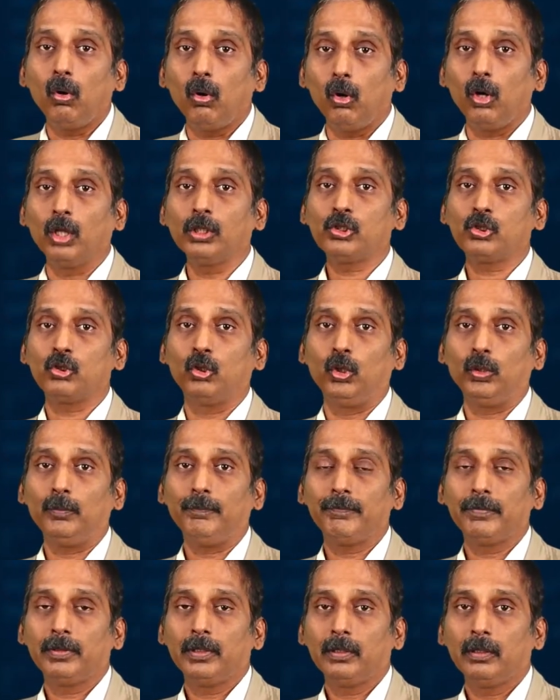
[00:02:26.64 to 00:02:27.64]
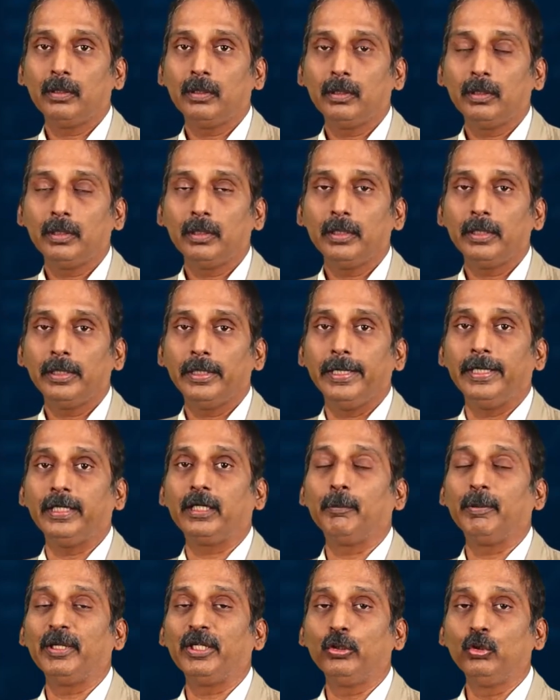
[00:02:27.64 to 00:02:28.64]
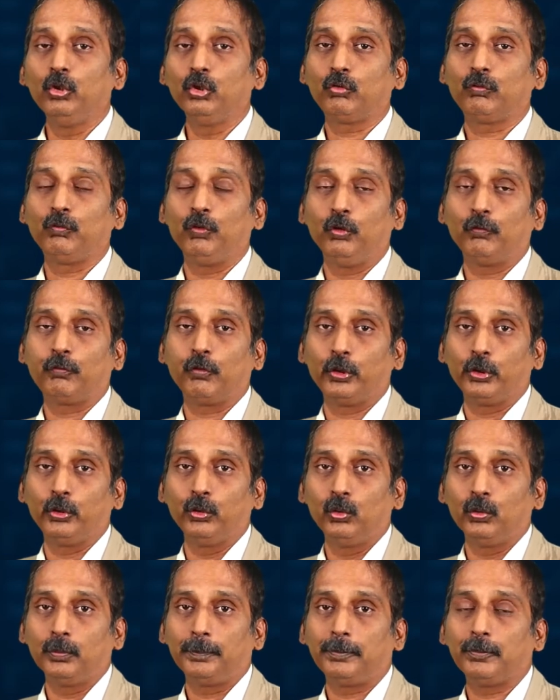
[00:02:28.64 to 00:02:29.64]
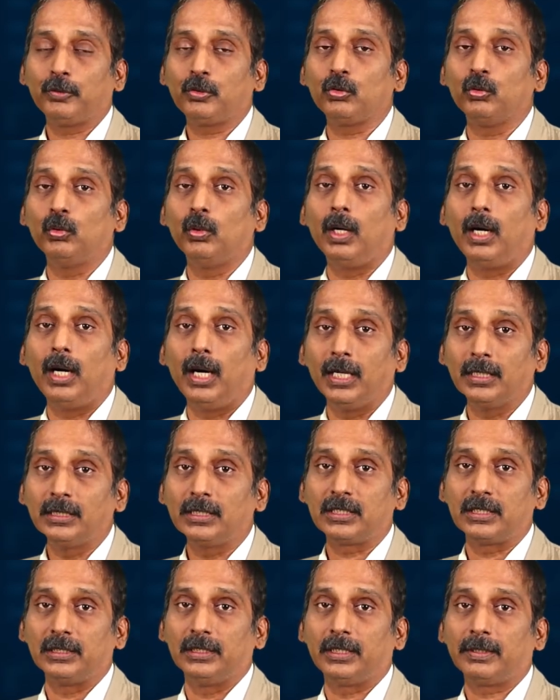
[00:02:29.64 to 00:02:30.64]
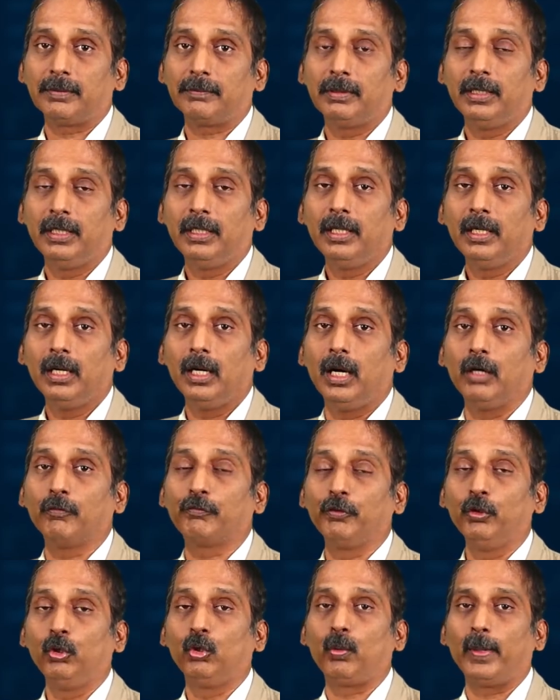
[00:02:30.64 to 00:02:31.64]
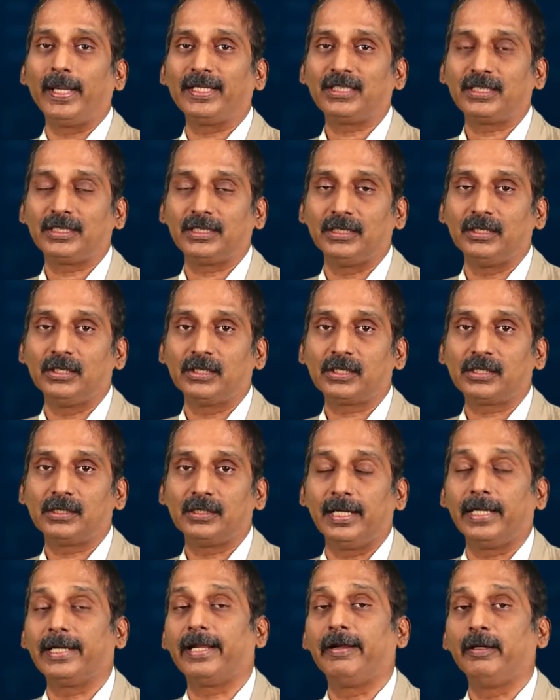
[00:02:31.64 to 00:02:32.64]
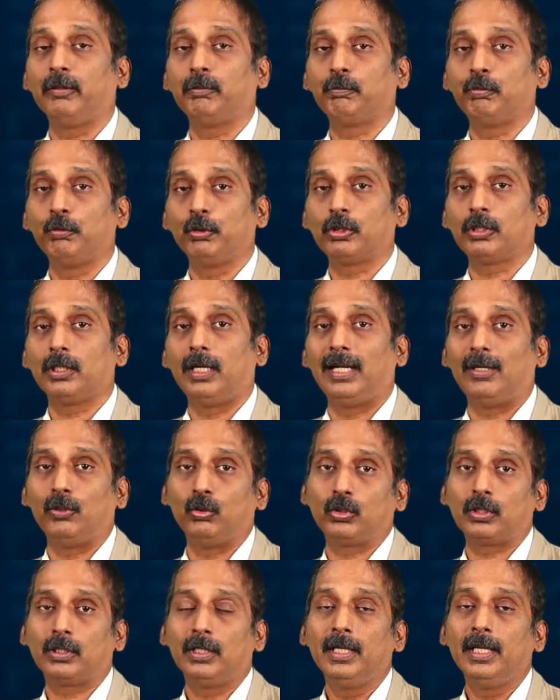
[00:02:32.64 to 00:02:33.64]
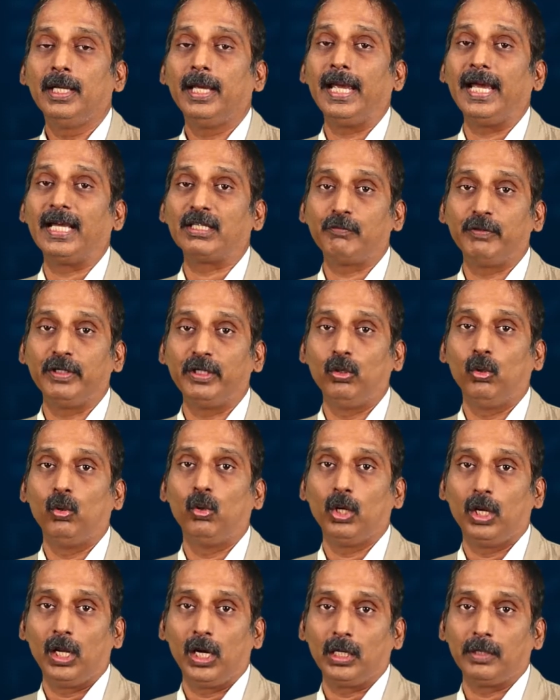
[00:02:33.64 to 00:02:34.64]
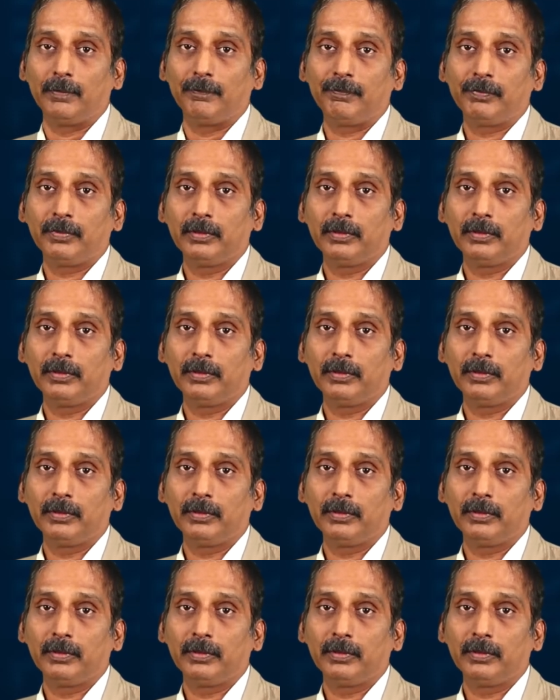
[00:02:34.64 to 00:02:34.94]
Also, it will be useful for you to answer a few questions that I'll put out as we go along.